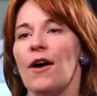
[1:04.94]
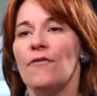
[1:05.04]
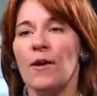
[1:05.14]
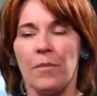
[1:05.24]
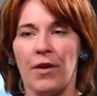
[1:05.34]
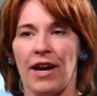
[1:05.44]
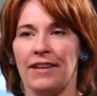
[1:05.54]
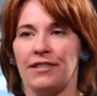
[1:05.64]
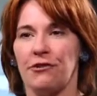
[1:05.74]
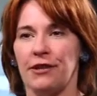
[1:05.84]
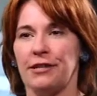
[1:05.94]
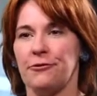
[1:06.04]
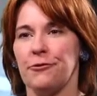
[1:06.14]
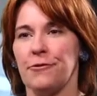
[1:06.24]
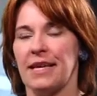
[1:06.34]
Eventbrite is a great
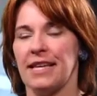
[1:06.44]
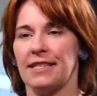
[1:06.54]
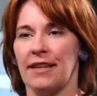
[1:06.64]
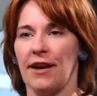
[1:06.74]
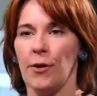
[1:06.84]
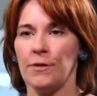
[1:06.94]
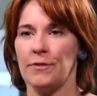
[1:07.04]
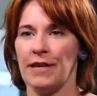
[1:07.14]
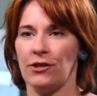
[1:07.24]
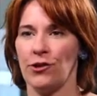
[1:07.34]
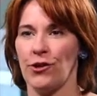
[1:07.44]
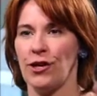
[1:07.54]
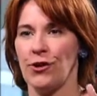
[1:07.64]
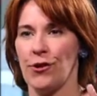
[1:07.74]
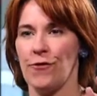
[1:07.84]
tool because it helps make sure
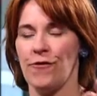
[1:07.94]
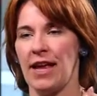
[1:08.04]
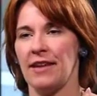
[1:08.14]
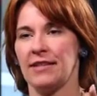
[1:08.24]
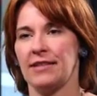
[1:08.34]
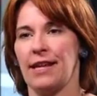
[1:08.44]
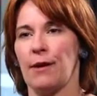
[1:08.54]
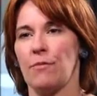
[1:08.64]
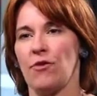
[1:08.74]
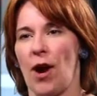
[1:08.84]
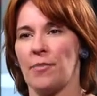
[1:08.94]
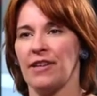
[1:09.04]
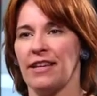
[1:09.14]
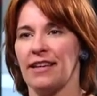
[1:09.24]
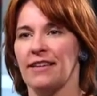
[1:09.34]
that your event is set up
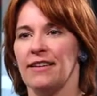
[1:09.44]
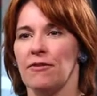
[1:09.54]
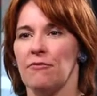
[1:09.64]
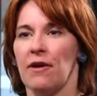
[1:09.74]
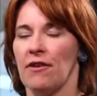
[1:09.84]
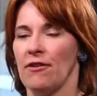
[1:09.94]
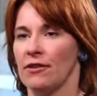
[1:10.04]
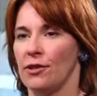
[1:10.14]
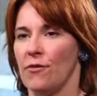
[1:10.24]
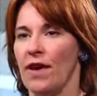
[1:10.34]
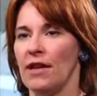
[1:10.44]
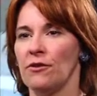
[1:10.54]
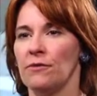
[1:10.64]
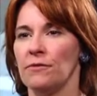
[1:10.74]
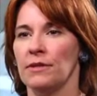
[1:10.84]
properly, whether it's your
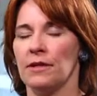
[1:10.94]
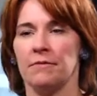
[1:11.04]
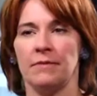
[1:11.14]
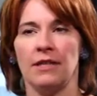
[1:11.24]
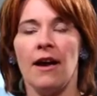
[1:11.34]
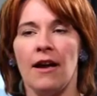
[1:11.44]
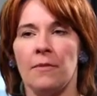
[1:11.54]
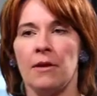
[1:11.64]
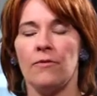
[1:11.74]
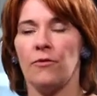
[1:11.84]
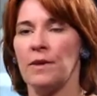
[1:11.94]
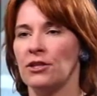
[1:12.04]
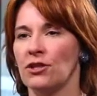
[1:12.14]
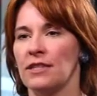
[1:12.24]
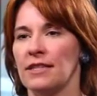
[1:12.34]
venue, some time,
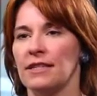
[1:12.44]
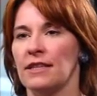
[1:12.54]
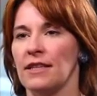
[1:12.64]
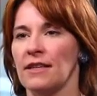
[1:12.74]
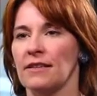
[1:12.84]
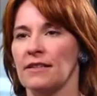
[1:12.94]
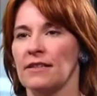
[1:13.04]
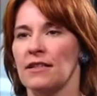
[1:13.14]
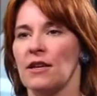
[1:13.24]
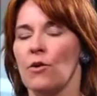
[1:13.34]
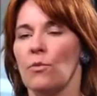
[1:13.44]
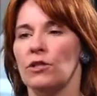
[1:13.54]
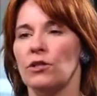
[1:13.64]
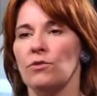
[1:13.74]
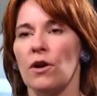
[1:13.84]
information, details,
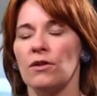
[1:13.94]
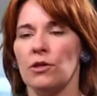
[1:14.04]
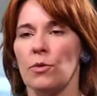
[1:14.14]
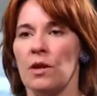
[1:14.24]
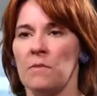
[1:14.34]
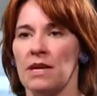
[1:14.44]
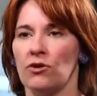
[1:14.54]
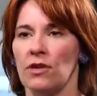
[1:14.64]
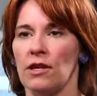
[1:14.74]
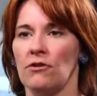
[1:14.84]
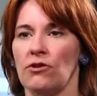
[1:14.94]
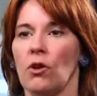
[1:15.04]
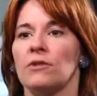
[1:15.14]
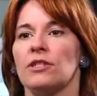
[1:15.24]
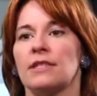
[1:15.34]
but you also want to make sure that you
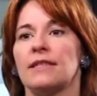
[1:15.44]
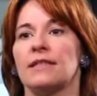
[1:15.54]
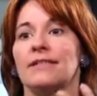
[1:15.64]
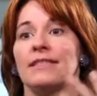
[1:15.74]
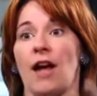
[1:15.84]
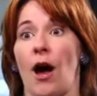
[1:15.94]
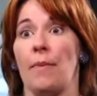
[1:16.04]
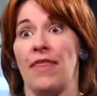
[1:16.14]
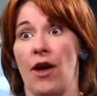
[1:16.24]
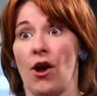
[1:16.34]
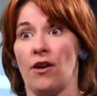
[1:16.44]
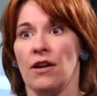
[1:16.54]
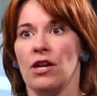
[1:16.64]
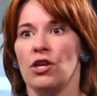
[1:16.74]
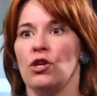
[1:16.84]
don't just stop there.
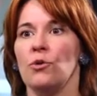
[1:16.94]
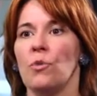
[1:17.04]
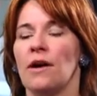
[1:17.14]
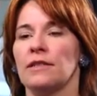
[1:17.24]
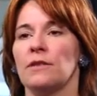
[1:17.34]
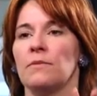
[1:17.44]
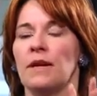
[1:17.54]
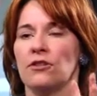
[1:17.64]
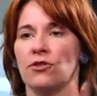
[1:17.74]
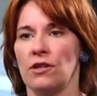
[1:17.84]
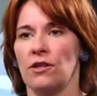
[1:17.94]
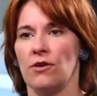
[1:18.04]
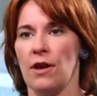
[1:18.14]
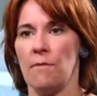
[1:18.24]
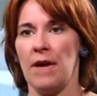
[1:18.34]
You want to make sure that
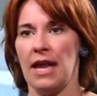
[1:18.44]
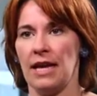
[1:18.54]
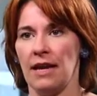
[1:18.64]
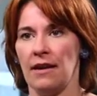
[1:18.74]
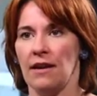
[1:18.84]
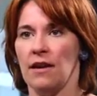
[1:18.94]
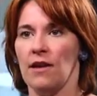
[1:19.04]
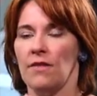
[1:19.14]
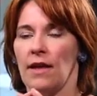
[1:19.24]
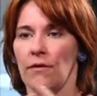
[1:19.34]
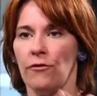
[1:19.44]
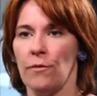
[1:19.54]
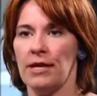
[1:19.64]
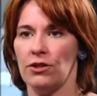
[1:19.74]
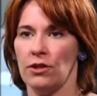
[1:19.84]
you're embedding the
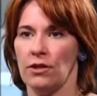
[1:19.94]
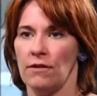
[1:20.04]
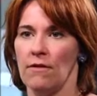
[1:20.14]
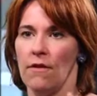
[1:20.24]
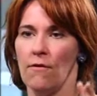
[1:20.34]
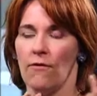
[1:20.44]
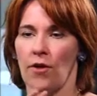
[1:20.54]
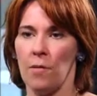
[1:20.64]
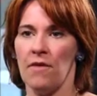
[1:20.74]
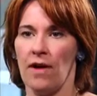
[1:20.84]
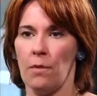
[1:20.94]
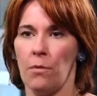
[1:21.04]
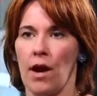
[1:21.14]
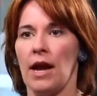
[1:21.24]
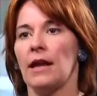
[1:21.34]
information from
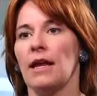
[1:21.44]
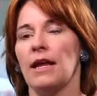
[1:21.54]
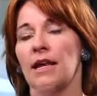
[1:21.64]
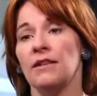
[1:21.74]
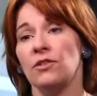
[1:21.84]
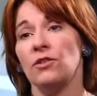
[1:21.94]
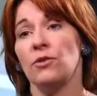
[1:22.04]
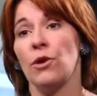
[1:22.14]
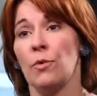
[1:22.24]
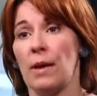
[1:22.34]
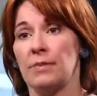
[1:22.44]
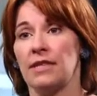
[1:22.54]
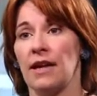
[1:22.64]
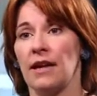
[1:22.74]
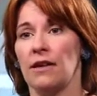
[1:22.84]
Eventbrite into your
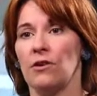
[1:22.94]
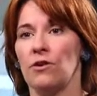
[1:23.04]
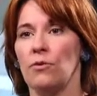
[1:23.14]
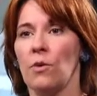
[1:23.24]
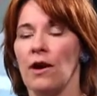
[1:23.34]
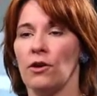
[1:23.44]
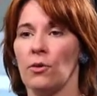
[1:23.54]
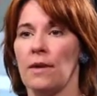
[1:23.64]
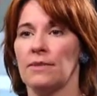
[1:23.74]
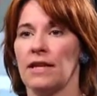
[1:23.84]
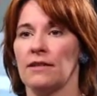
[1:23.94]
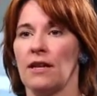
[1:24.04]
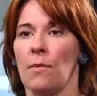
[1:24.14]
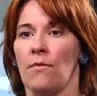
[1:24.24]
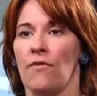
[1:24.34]
website. You want your website to come